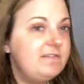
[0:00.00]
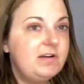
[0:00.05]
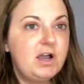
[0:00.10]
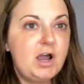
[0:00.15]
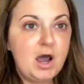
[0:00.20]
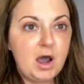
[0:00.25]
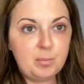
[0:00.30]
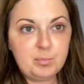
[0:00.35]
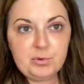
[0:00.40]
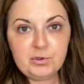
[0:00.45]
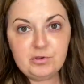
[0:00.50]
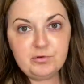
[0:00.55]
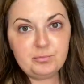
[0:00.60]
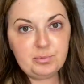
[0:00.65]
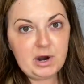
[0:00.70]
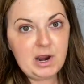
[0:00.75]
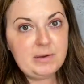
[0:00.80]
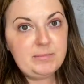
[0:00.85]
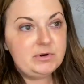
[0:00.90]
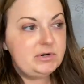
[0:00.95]
a couple of
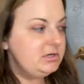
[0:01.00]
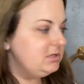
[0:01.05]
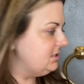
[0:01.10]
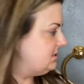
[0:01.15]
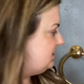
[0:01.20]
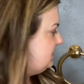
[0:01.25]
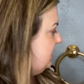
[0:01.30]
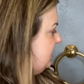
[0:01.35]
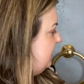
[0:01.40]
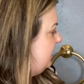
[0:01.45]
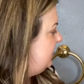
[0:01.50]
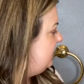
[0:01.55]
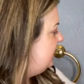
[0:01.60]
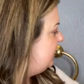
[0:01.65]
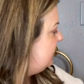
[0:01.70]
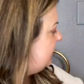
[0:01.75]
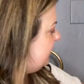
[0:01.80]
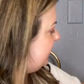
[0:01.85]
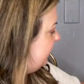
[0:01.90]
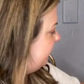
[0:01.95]
primers
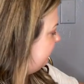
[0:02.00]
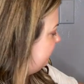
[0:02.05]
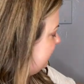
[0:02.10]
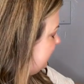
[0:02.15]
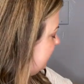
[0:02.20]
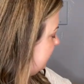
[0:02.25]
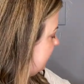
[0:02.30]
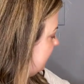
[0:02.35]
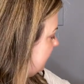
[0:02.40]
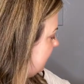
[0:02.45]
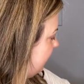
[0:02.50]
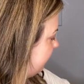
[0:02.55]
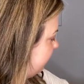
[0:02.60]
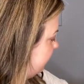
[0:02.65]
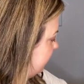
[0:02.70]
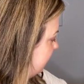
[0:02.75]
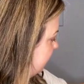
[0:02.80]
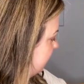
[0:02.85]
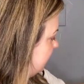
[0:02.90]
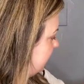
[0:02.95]
that I've been
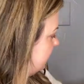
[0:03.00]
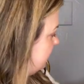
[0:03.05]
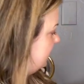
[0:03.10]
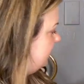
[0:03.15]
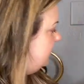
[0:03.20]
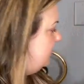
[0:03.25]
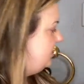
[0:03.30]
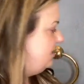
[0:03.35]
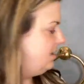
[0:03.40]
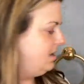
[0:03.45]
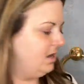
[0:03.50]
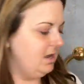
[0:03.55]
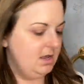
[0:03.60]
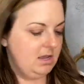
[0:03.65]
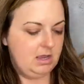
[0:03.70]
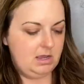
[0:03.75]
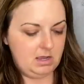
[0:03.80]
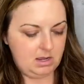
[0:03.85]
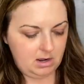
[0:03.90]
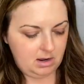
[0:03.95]
loving.
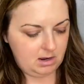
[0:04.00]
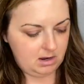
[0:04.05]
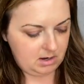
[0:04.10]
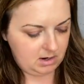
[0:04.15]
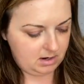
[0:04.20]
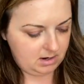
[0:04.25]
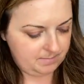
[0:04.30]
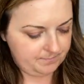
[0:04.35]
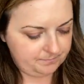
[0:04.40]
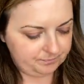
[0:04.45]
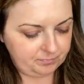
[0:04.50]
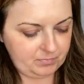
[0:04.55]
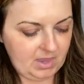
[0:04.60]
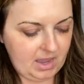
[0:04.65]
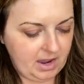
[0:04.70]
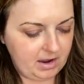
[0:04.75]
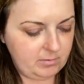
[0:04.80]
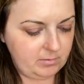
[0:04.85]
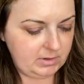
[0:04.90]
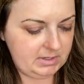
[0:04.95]

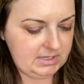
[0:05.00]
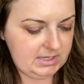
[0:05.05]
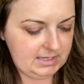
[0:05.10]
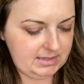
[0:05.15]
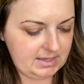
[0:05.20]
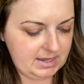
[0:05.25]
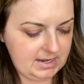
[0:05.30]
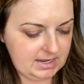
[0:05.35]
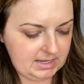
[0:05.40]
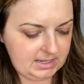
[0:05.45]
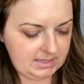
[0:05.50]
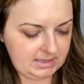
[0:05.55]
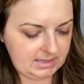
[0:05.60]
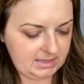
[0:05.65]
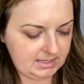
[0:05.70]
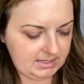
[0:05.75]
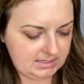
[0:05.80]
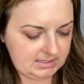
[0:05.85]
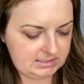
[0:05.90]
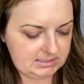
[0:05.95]
I really like
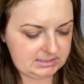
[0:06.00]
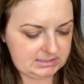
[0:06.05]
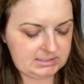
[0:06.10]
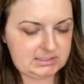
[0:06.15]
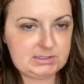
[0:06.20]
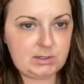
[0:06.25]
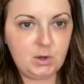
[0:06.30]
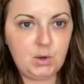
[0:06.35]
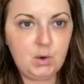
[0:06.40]
this